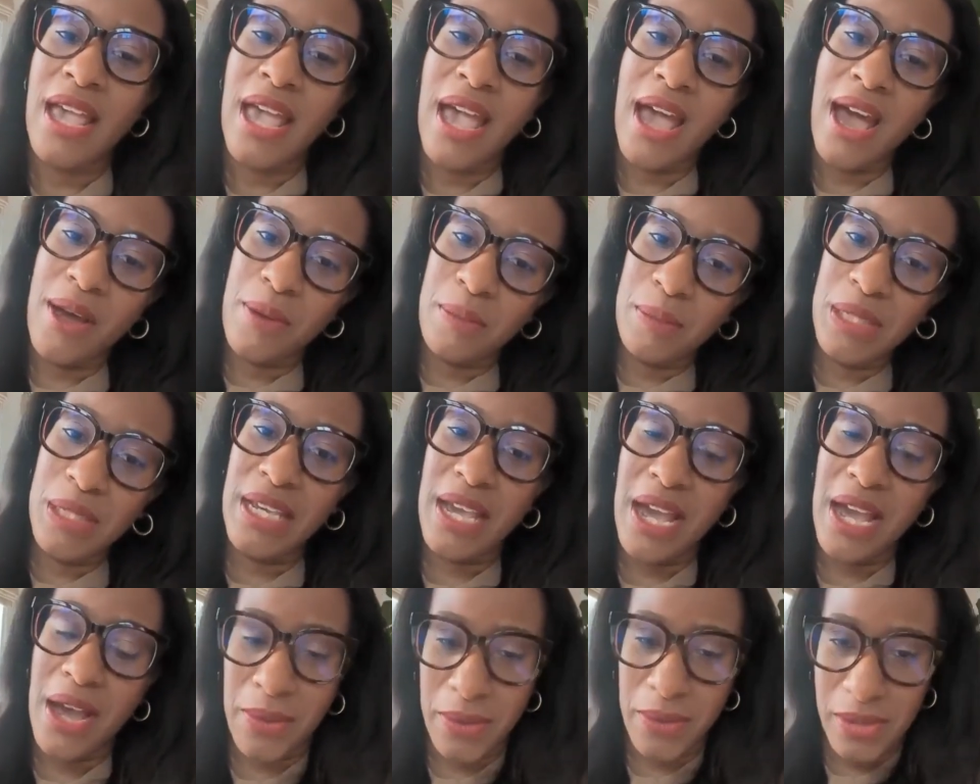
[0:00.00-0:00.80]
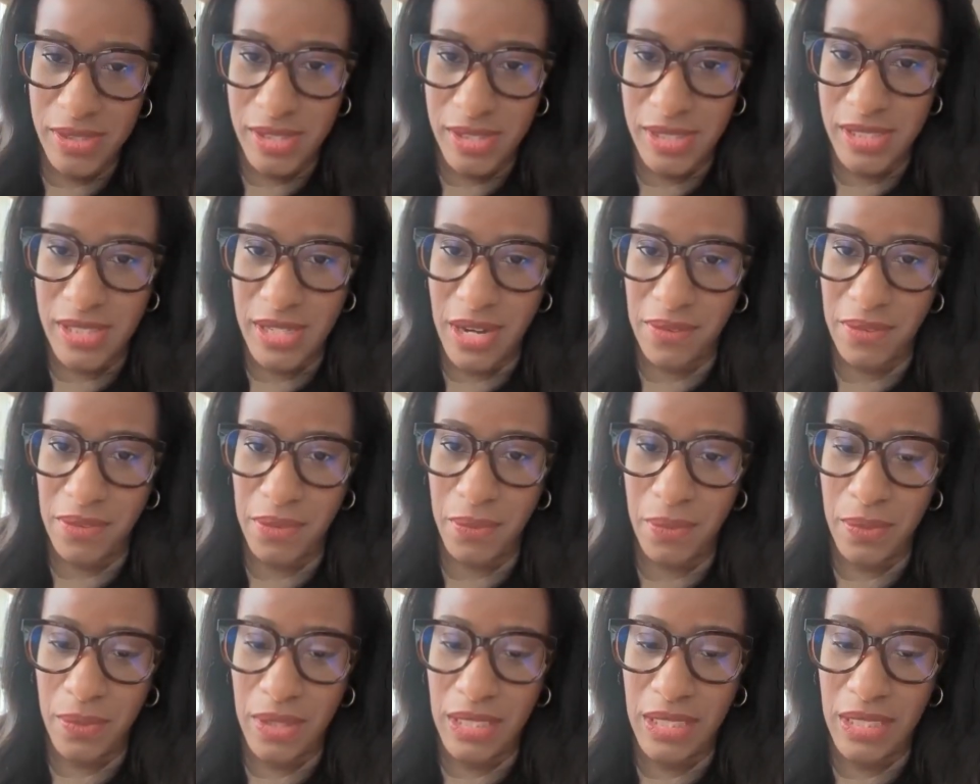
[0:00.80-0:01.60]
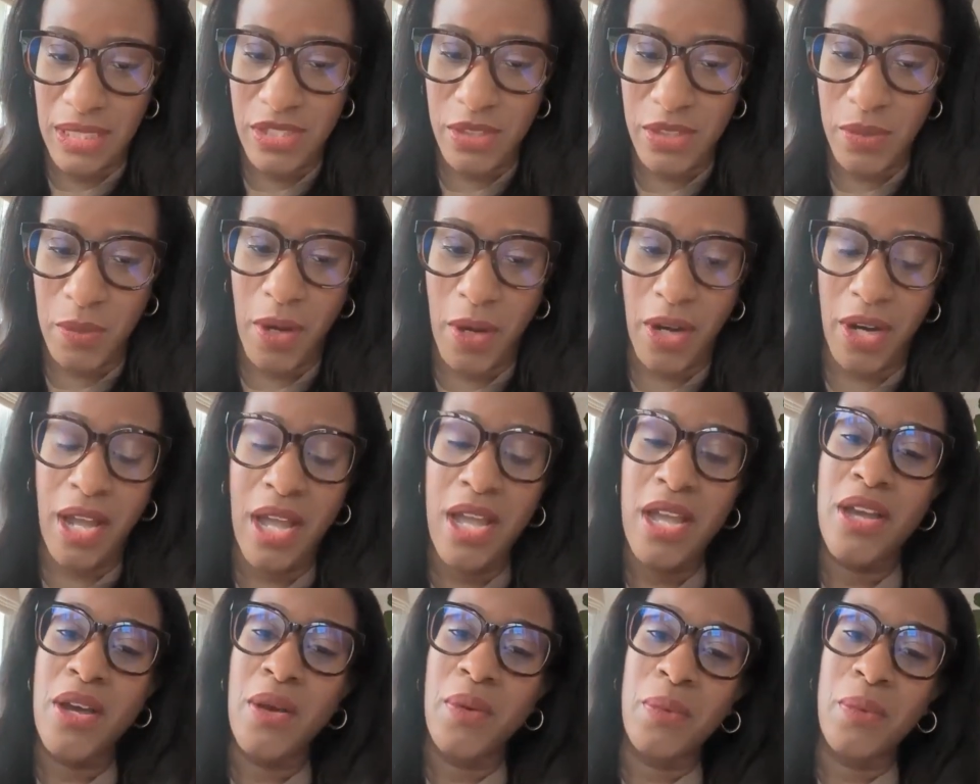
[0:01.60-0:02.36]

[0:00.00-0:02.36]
How many hours does everyone need to work?